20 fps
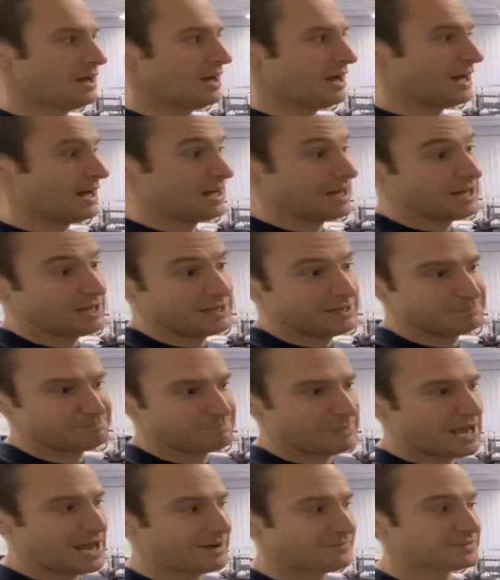uh,
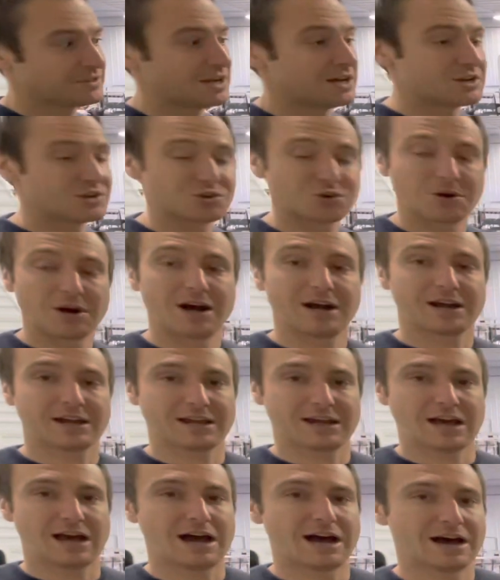half ton truck,
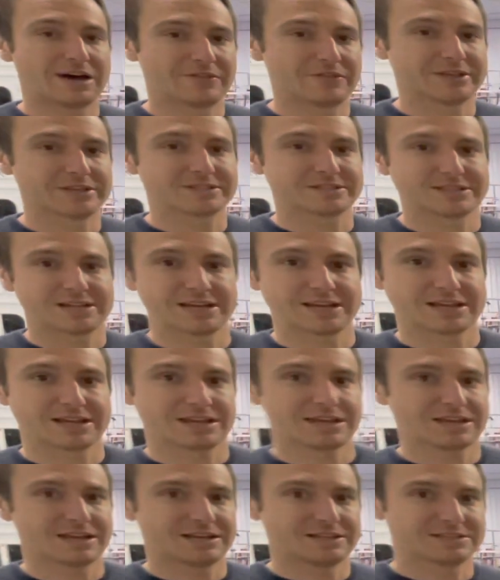uh, this
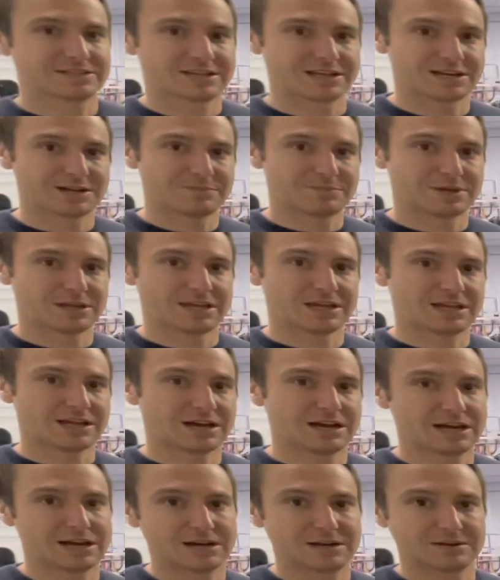thing is gonna be
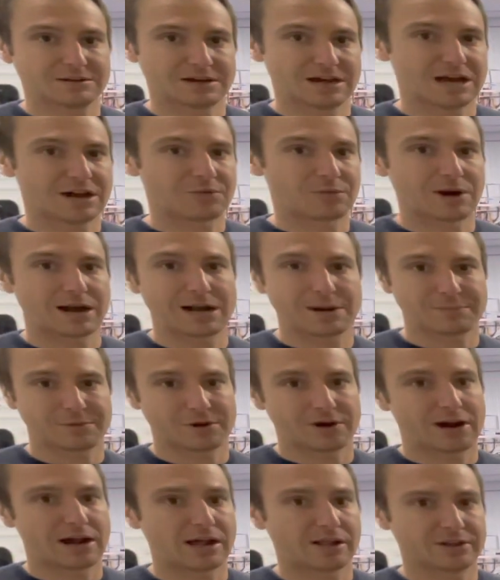uh, uh, right up your
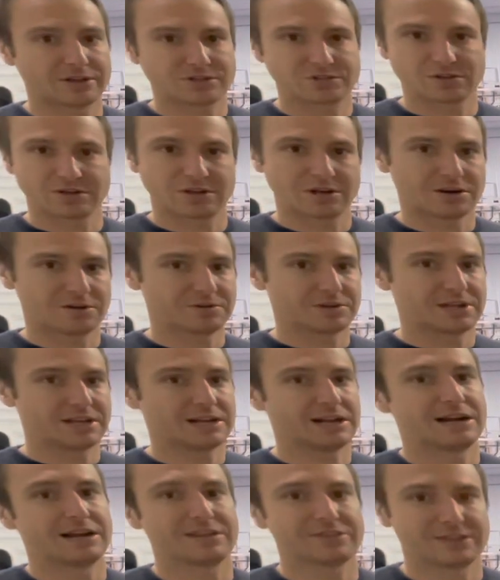alley, so you don't need
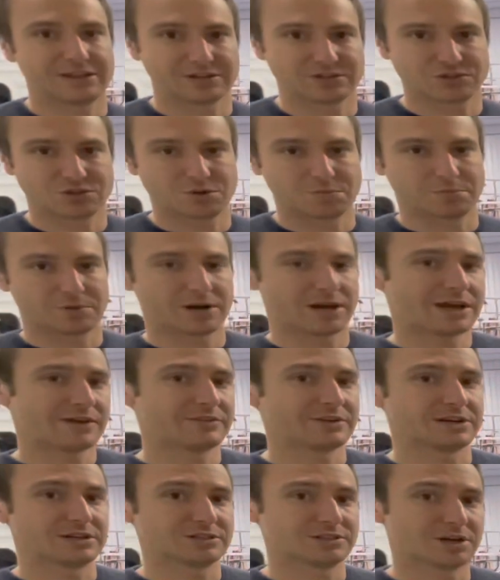anything super heavy
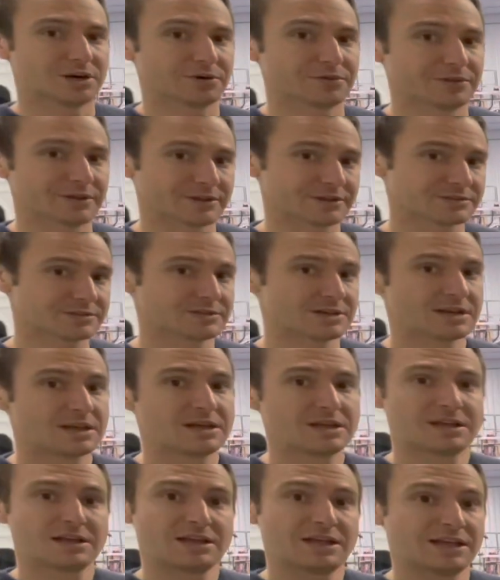to tow this.
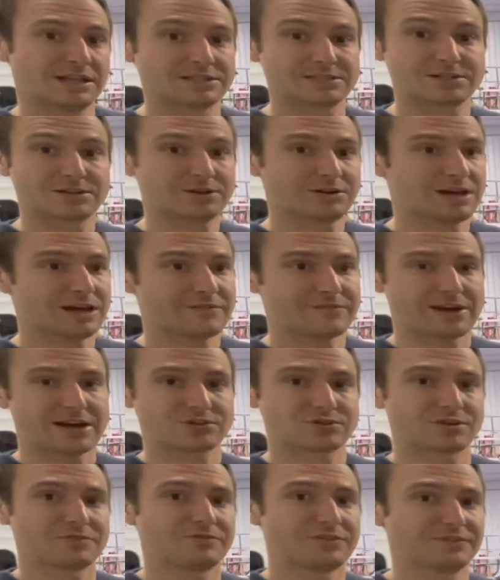And still have
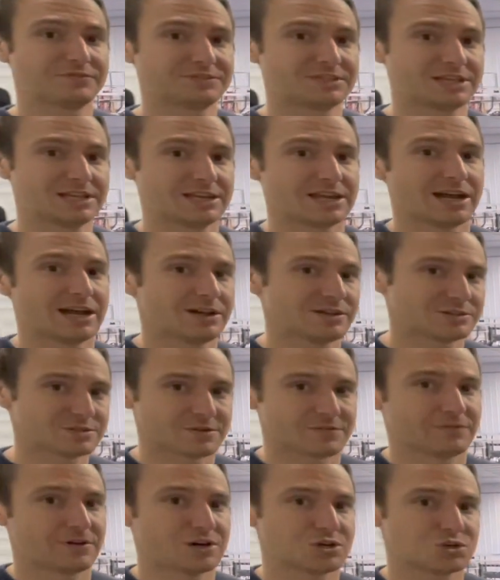actually 15 gallons
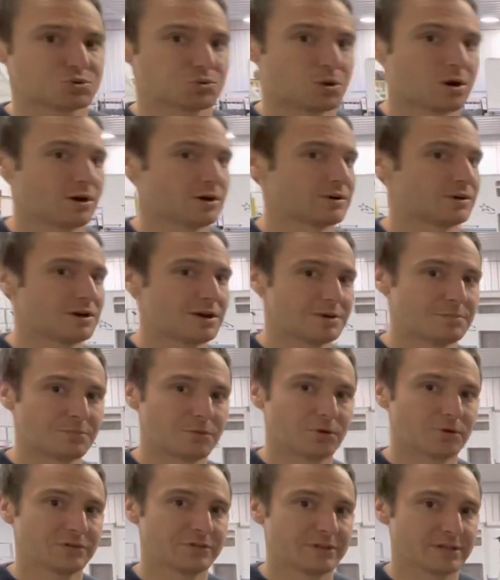of fresh water on
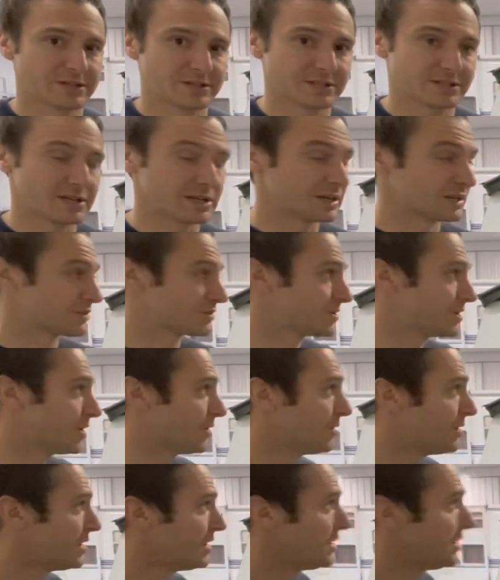board this thing, so
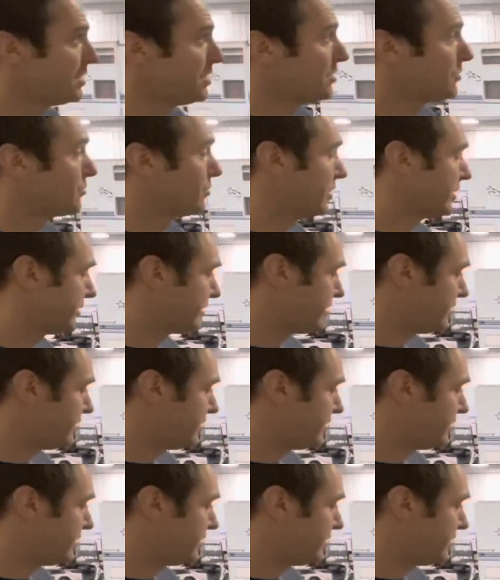really